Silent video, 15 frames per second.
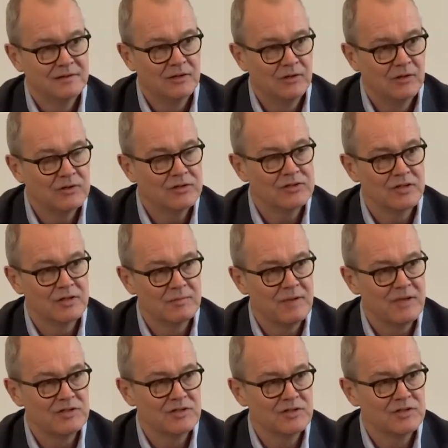looks at the
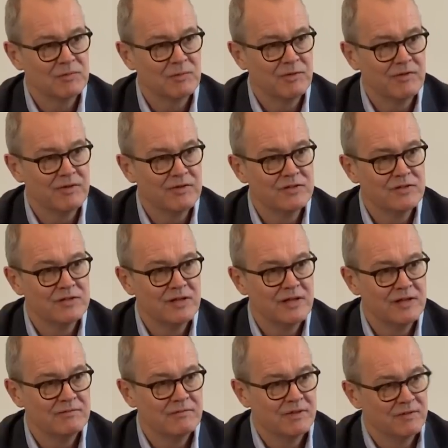measures that
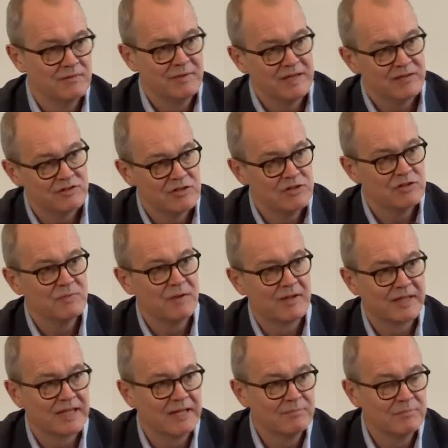that have been introduced by
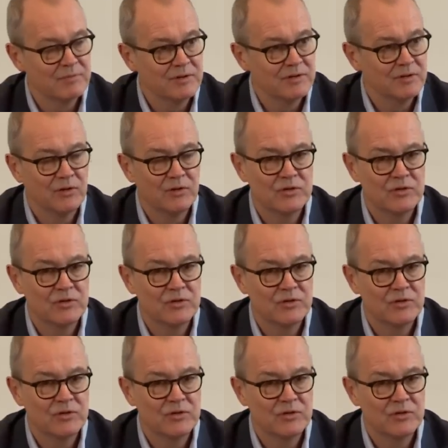the government